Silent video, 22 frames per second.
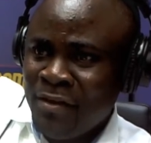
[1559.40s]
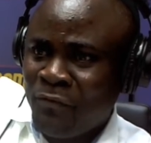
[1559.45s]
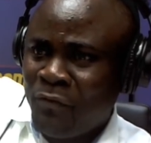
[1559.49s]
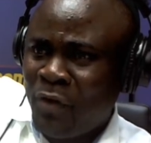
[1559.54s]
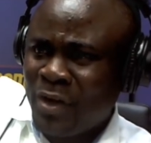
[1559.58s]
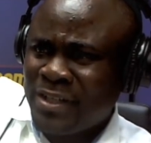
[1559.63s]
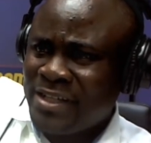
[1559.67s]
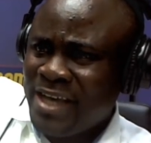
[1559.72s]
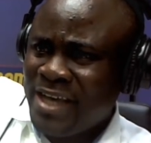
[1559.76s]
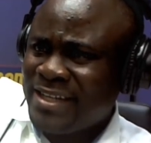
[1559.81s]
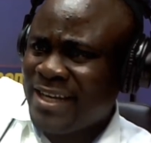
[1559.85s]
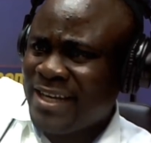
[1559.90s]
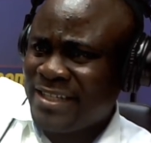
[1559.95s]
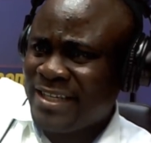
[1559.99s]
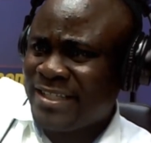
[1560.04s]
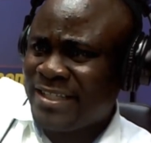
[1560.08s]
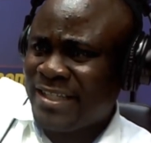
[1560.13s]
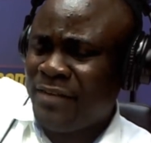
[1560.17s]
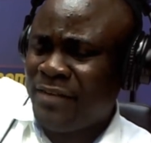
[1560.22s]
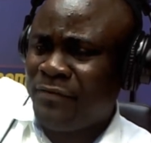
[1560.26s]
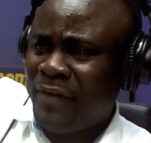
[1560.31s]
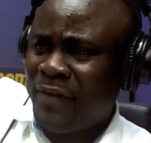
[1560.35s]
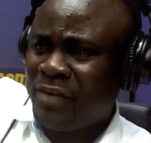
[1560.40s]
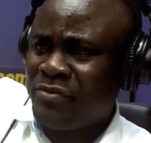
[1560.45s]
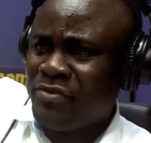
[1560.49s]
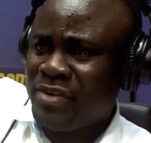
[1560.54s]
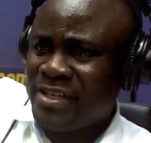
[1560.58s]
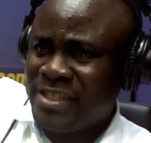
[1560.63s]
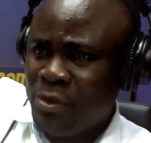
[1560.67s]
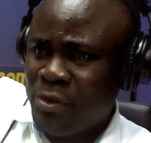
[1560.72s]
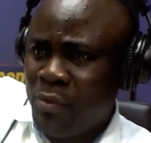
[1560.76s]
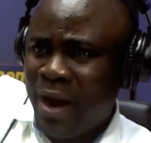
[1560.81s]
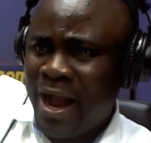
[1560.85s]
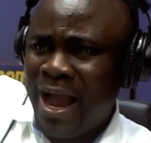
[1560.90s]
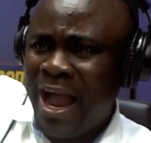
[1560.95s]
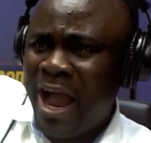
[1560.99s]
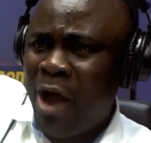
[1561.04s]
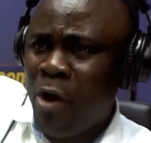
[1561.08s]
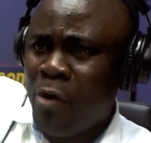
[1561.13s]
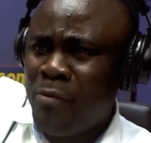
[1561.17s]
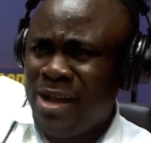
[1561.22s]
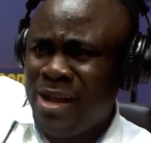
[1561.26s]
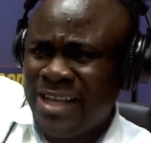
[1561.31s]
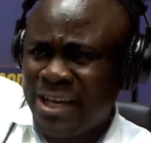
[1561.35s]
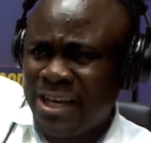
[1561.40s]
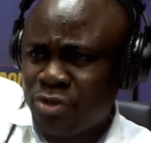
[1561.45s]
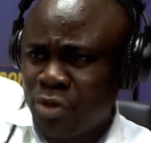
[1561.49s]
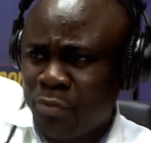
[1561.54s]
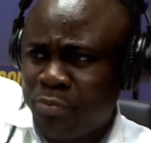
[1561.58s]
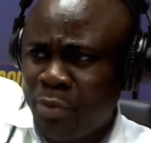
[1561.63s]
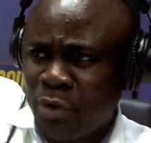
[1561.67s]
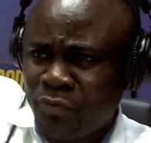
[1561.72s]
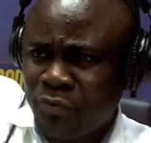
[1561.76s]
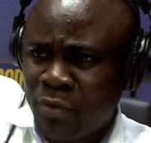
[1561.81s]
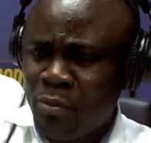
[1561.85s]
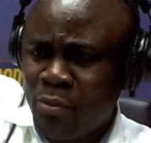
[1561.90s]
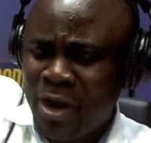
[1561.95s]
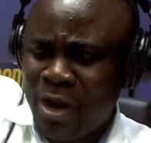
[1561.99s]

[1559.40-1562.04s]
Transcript: 48 existing factories ne wa ha. Our mania support from